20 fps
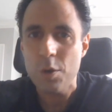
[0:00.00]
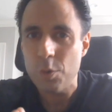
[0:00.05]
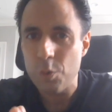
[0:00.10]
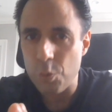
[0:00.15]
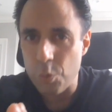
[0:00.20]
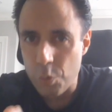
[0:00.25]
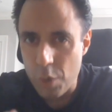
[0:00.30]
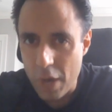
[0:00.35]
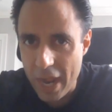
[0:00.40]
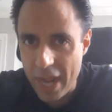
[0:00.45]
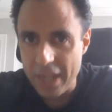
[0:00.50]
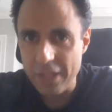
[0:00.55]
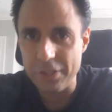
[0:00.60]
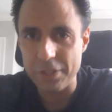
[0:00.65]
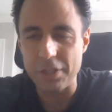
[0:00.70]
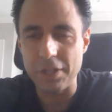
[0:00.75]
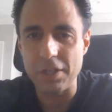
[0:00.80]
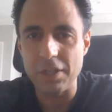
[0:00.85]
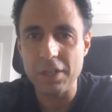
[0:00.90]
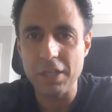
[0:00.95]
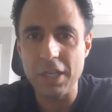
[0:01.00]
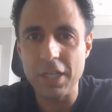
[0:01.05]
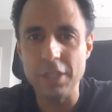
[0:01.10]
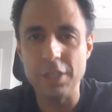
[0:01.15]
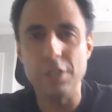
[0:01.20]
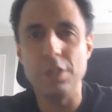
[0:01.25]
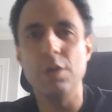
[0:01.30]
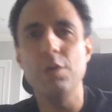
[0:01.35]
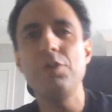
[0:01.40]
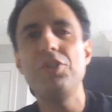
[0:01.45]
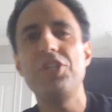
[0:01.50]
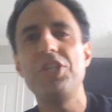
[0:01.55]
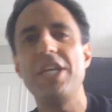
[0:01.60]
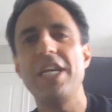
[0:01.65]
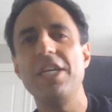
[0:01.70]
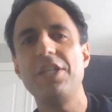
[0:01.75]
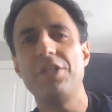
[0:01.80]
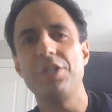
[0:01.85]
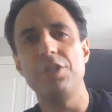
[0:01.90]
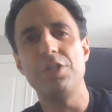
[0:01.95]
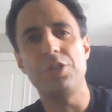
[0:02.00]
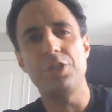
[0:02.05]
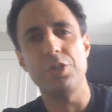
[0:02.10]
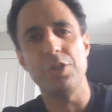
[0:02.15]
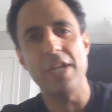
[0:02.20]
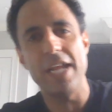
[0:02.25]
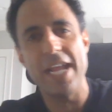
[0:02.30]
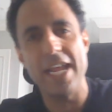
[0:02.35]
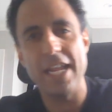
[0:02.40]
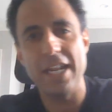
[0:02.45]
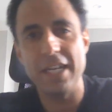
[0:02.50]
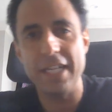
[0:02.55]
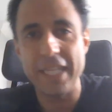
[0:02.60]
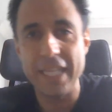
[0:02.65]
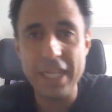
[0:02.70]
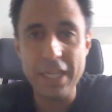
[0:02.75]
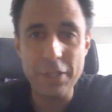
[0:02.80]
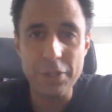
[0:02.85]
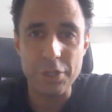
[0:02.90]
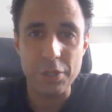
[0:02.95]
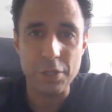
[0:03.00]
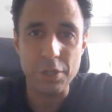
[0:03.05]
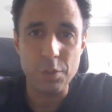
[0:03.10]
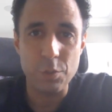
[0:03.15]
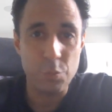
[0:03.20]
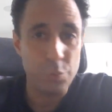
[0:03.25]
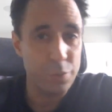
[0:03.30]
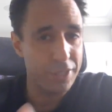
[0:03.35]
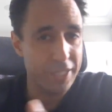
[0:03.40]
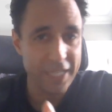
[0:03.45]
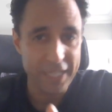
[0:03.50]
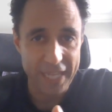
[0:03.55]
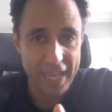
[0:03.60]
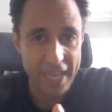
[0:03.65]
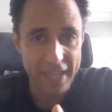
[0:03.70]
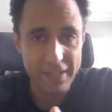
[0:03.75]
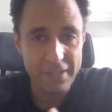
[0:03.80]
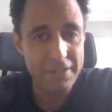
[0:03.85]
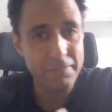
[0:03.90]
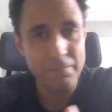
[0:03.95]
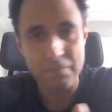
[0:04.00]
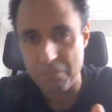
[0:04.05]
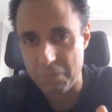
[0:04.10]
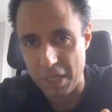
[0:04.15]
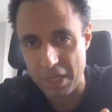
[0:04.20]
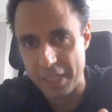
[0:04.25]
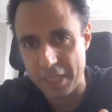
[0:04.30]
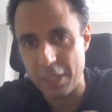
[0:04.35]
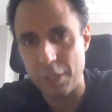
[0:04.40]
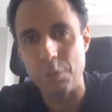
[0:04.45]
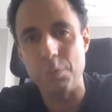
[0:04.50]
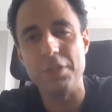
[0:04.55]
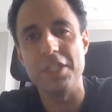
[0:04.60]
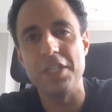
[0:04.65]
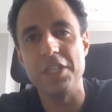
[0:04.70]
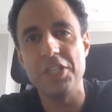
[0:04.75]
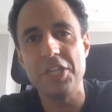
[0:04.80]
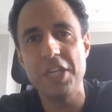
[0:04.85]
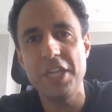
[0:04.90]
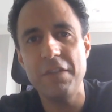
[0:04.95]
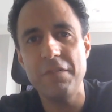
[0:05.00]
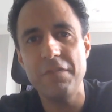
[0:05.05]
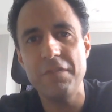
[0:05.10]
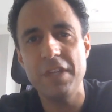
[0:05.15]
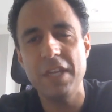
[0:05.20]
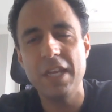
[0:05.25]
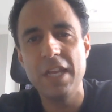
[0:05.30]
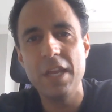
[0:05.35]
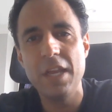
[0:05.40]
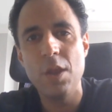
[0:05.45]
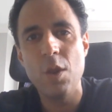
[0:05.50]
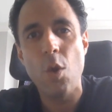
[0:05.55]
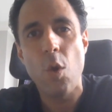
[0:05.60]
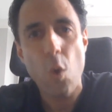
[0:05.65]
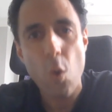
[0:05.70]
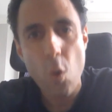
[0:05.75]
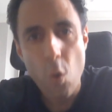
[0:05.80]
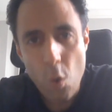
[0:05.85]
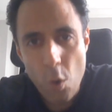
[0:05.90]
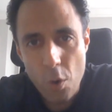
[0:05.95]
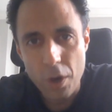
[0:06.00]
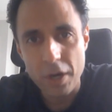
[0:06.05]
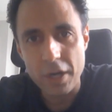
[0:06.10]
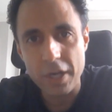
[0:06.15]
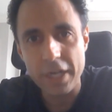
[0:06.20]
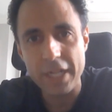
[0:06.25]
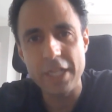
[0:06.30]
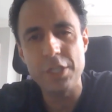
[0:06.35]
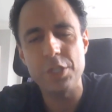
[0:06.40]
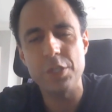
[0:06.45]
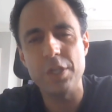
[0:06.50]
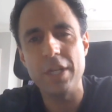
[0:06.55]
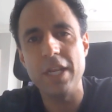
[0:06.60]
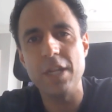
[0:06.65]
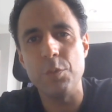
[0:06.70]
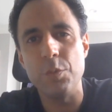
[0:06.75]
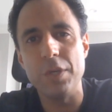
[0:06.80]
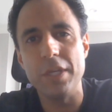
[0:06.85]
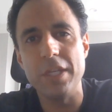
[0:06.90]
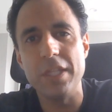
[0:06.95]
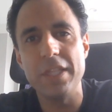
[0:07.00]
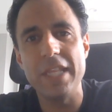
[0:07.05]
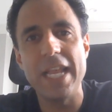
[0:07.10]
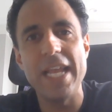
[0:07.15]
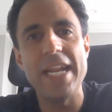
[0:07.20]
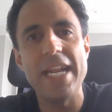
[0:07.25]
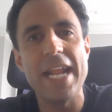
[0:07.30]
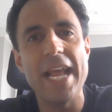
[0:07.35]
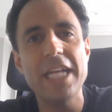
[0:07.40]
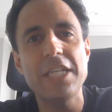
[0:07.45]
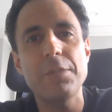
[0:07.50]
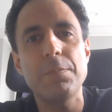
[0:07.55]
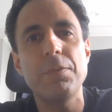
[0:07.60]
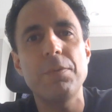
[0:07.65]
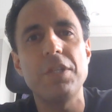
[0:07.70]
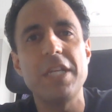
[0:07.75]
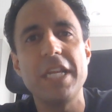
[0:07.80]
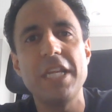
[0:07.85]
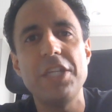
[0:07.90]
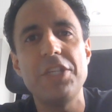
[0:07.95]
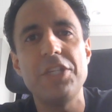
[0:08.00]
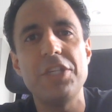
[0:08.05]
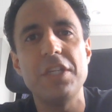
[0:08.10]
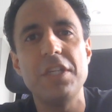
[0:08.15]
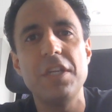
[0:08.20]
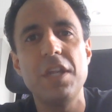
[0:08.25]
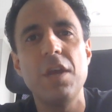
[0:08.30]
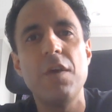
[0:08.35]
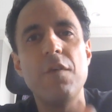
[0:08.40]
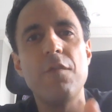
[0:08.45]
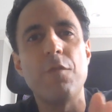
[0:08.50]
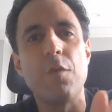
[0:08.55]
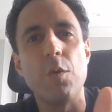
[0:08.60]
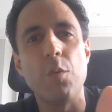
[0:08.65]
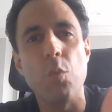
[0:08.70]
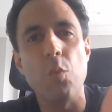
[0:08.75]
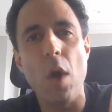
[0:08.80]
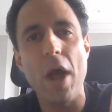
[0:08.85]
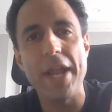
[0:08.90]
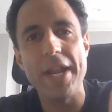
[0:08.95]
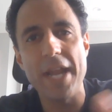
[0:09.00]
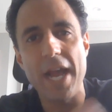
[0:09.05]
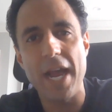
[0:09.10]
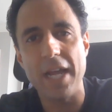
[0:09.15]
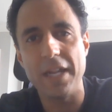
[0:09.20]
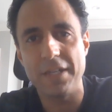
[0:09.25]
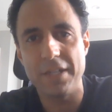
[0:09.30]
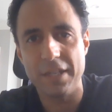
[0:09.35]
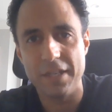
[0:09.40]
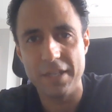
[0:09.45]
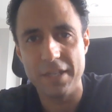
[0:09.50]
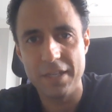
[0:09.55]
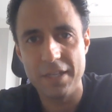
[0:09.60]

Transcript: Rather, a negotiation should end either with a yes, a deal was achieved, or it should end with an explanation for why not.